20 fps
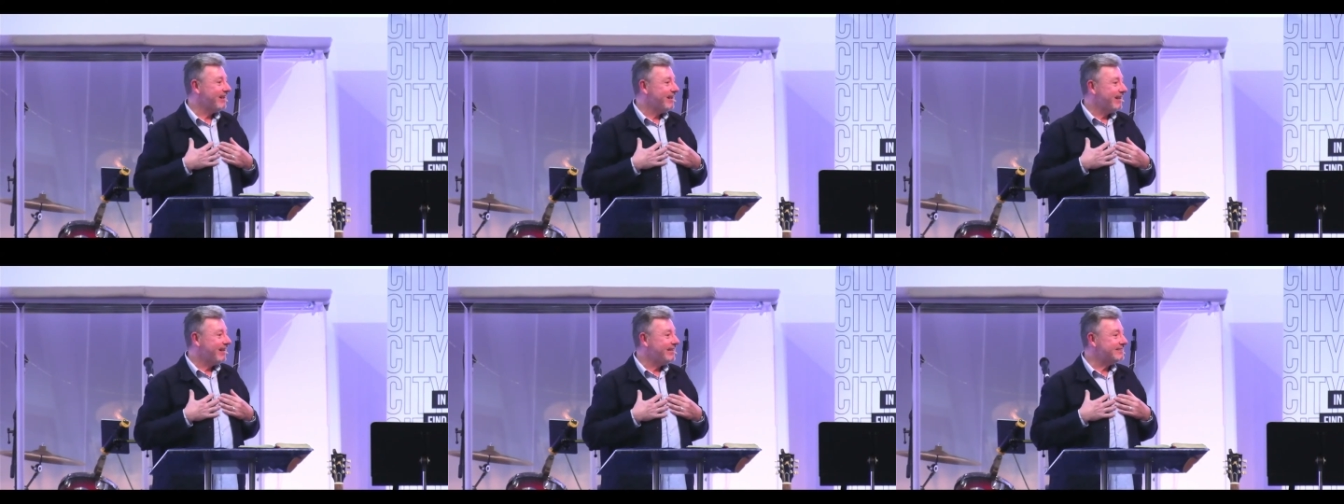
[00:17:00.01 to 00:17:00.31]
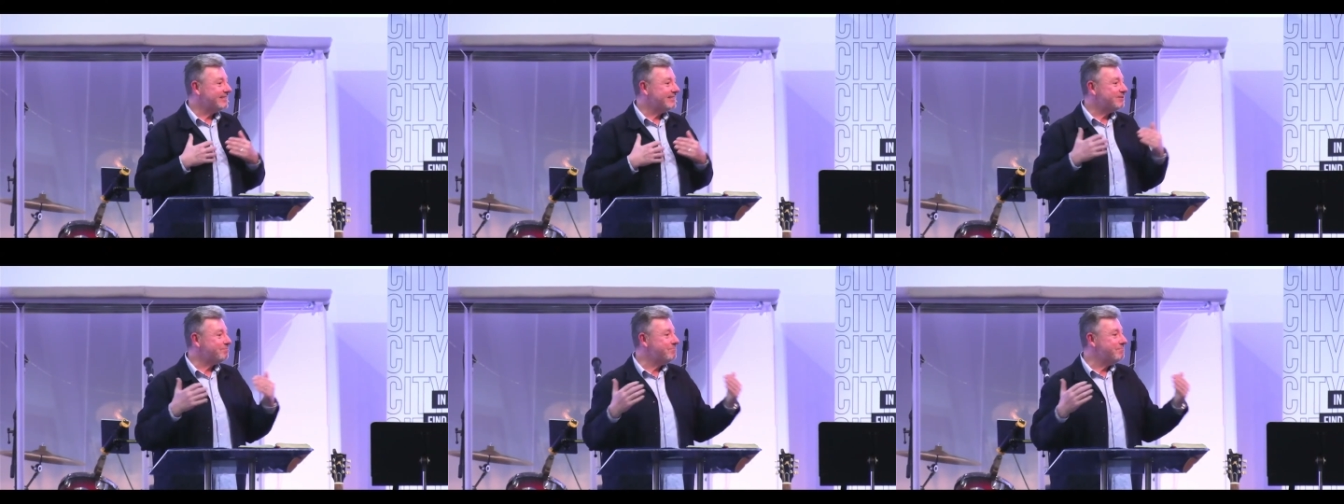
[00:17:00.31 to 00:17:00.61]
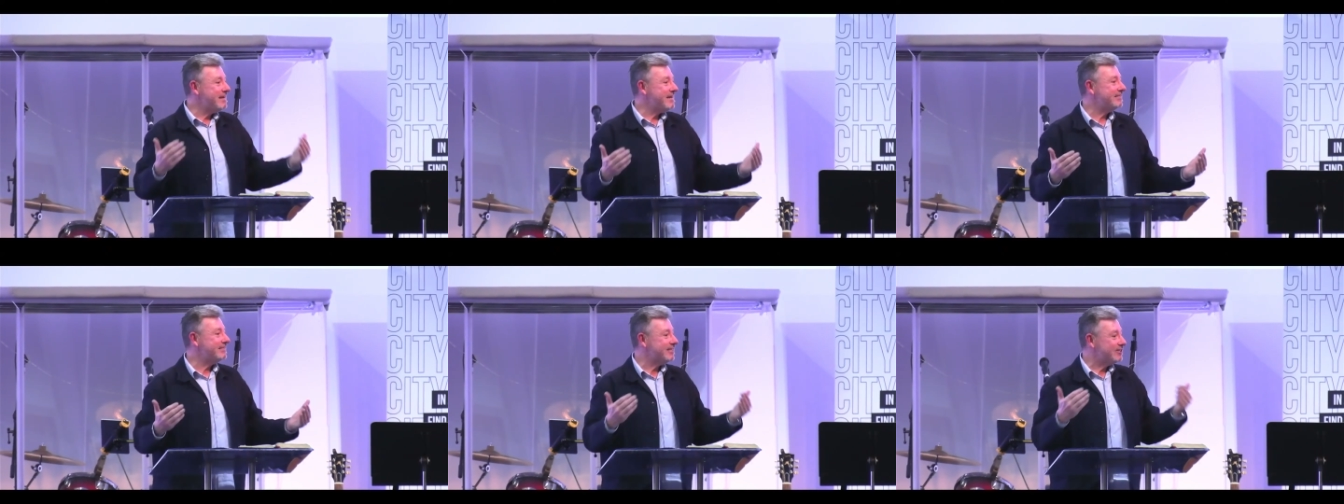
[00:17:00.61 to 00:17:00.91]
It has
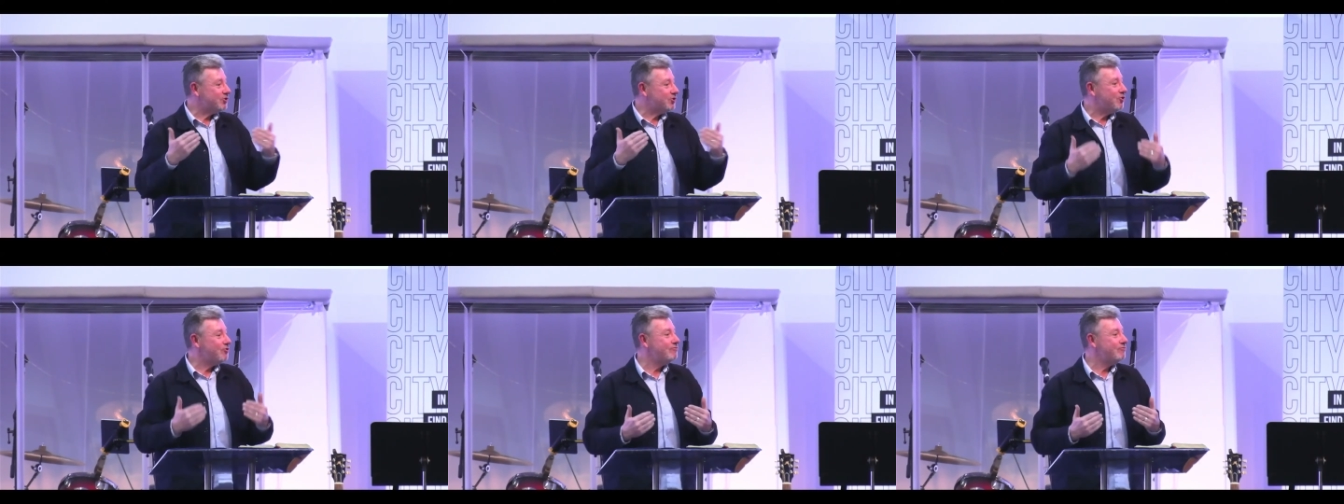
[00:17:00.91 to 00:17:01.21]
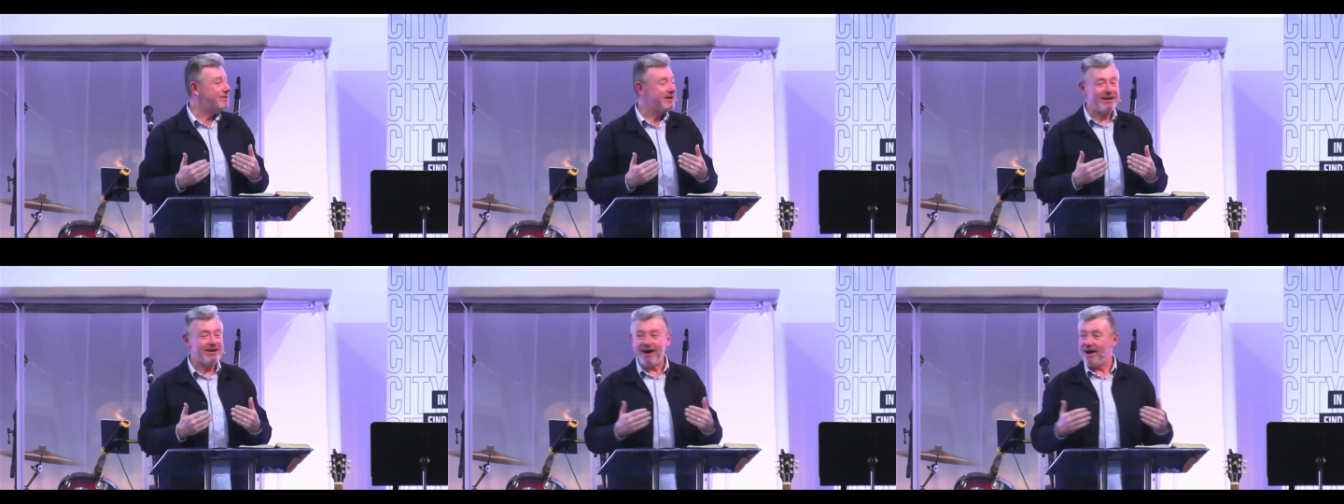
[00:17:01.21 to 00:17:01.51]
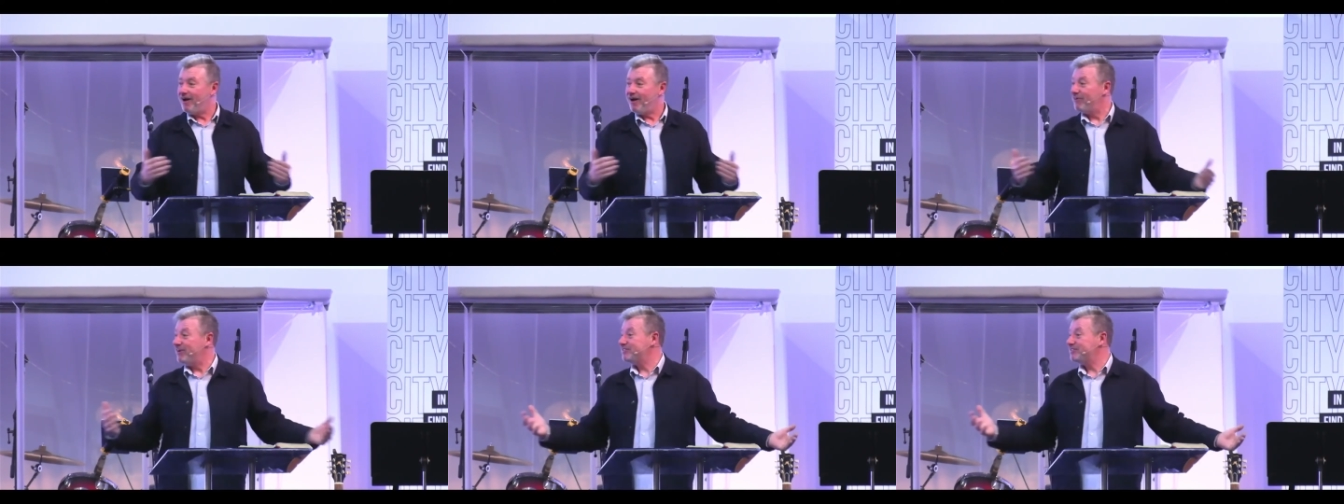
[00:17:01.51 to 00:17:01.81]
made us who we
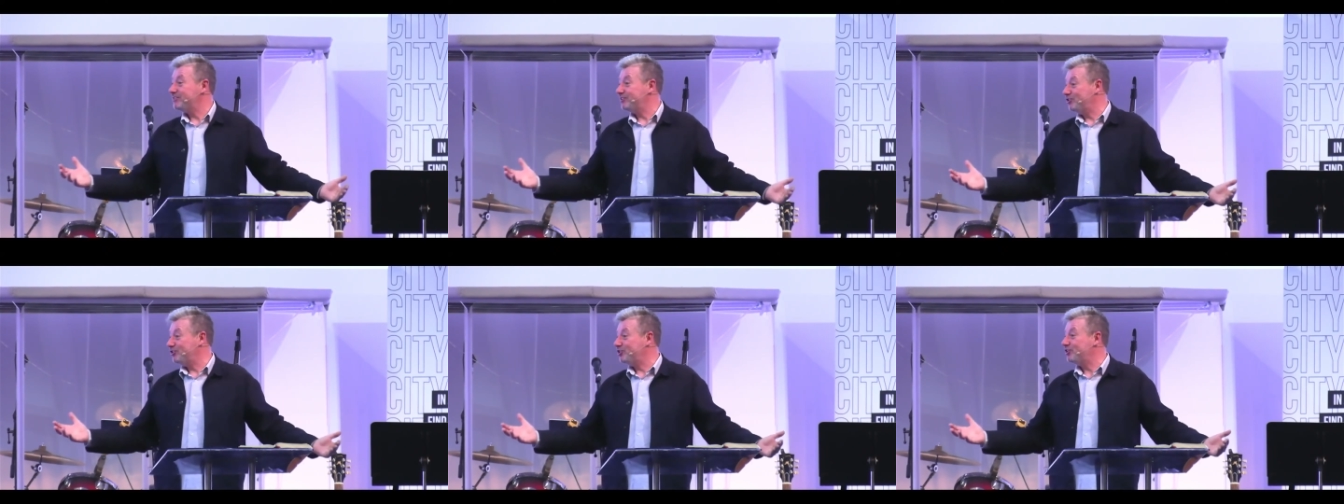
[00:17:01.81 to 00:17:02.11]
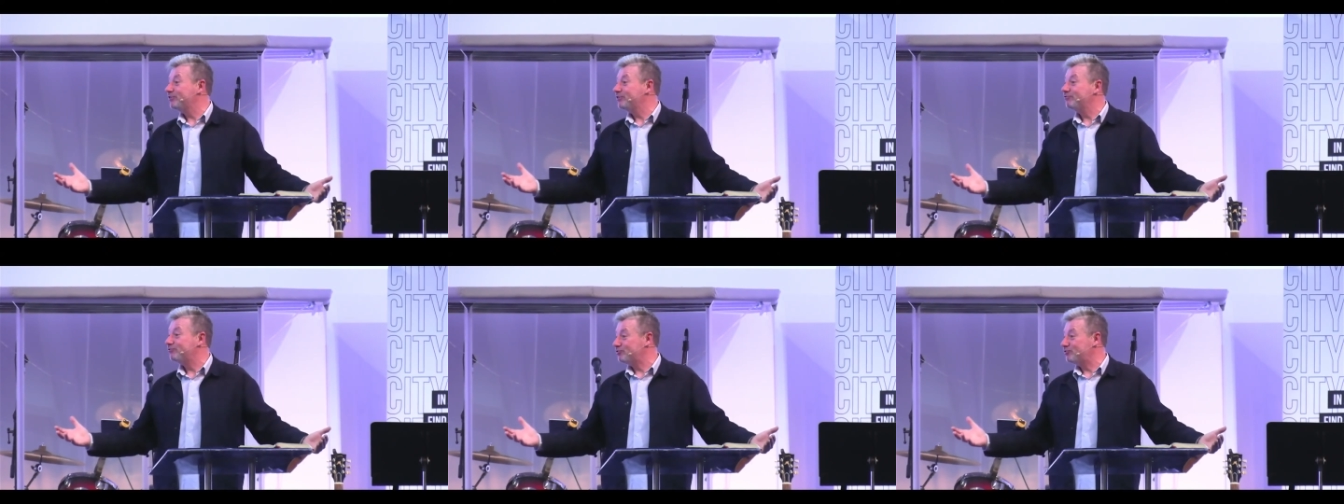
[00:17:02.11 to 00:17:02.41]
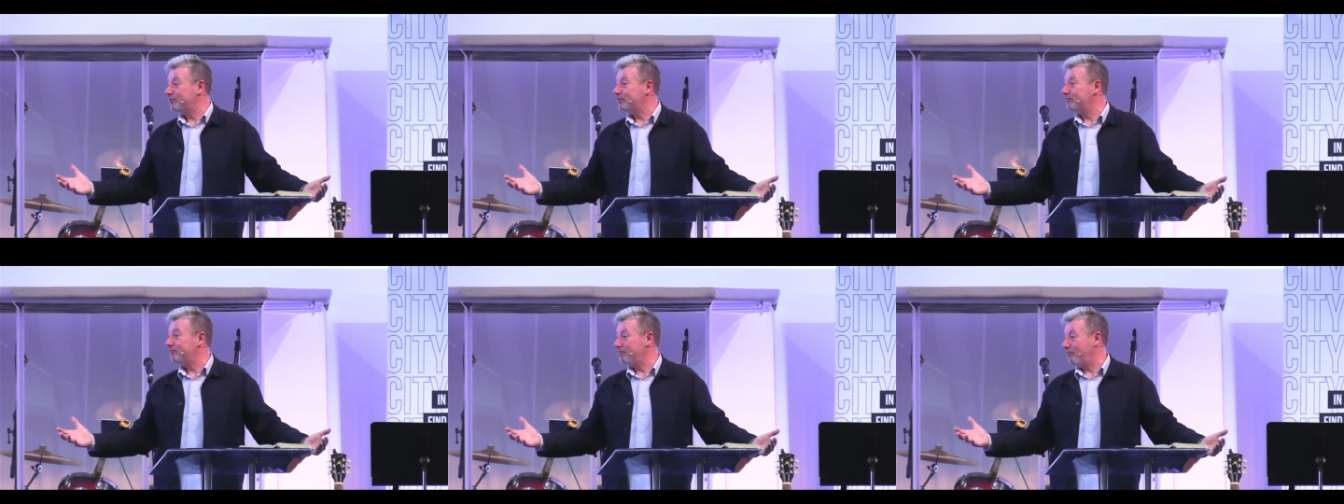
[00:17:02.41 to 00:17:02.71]
are as the
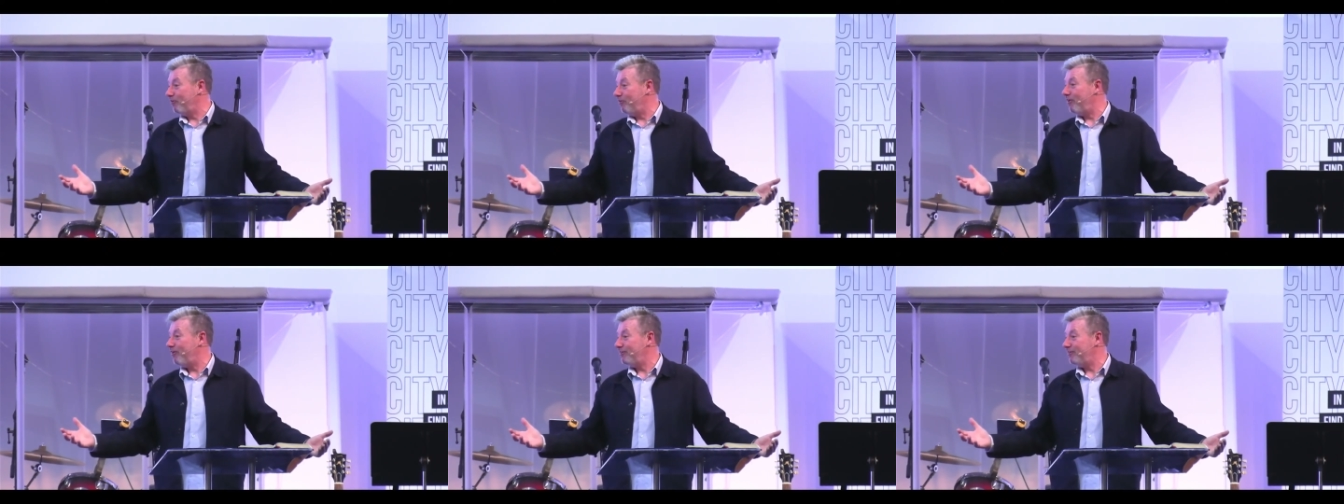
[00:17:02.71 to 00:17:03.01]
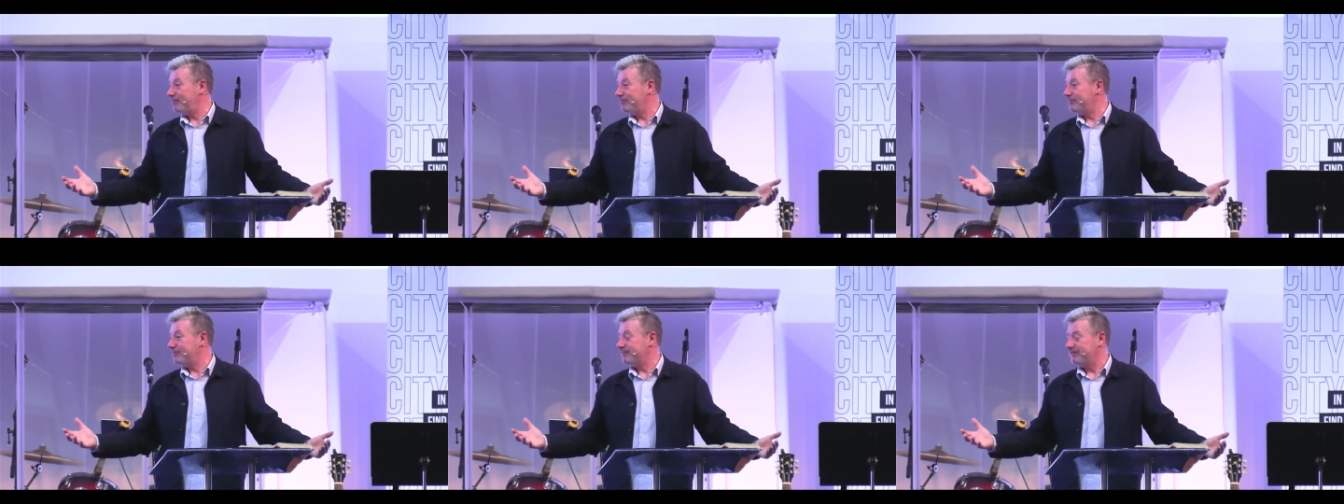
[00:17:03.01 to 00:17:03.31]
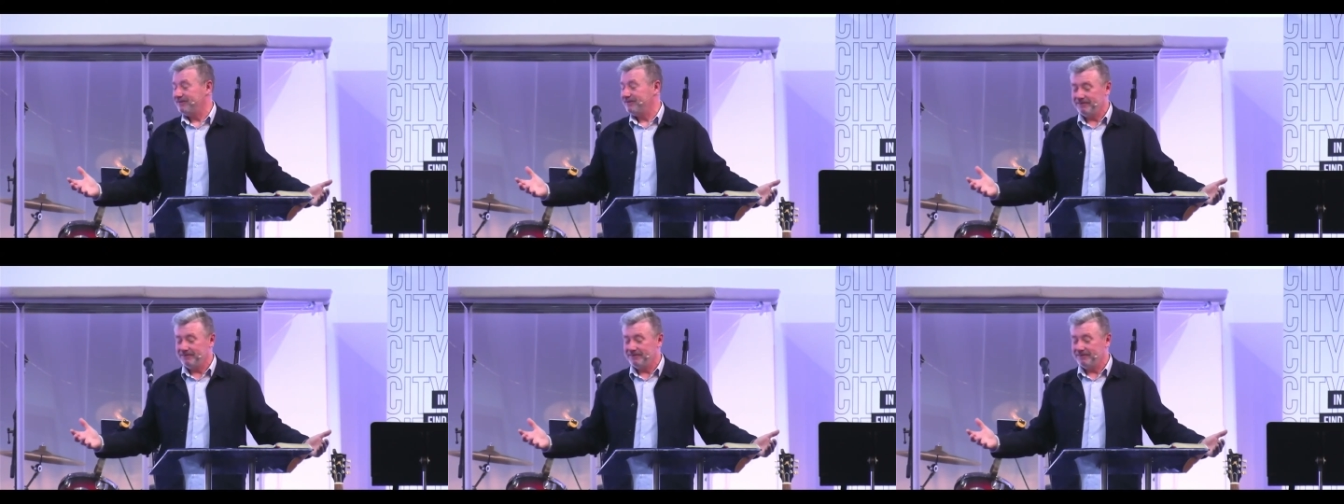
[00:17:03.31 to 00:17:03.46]
children of God.